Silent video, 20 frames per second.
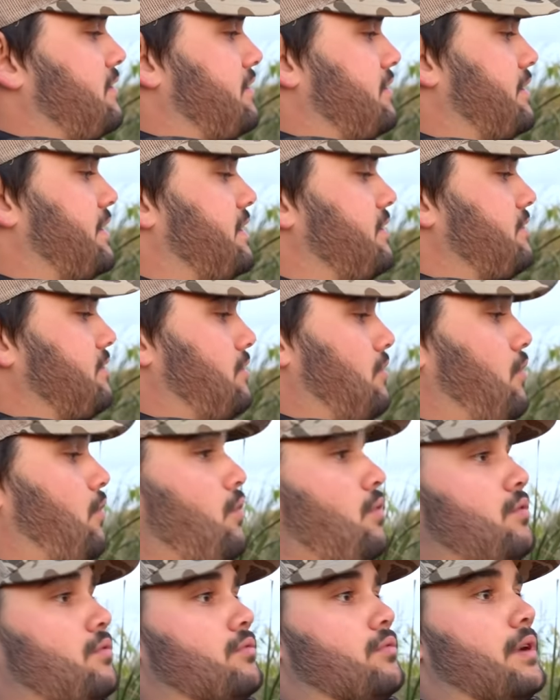Okay.
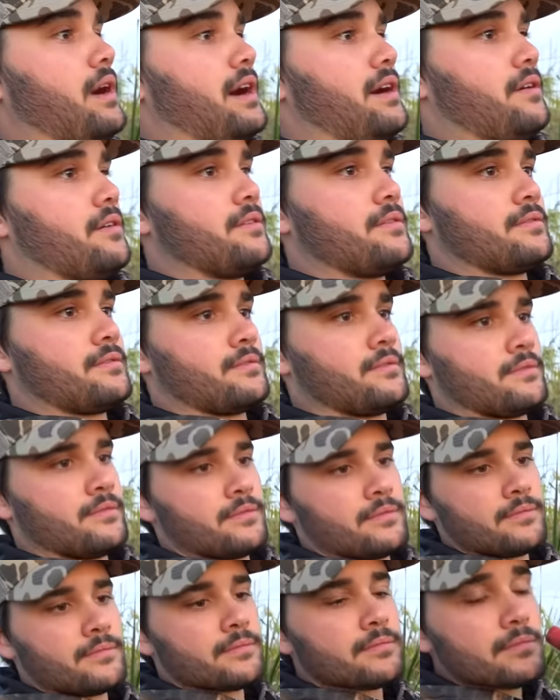Oh wow.
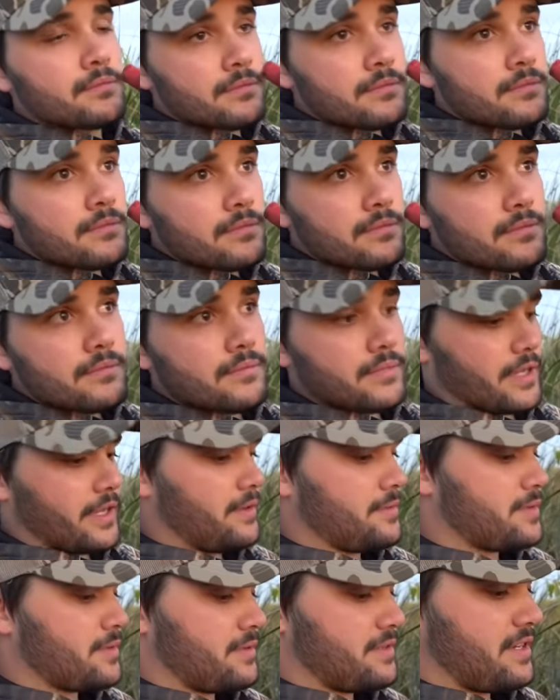
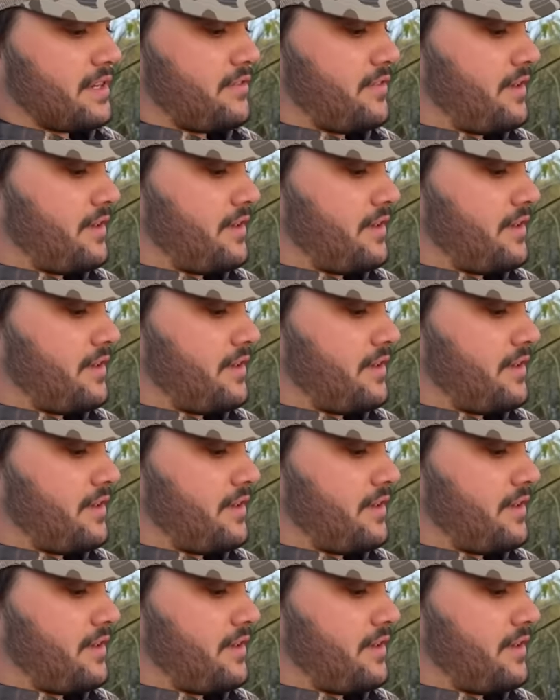Yep, smells like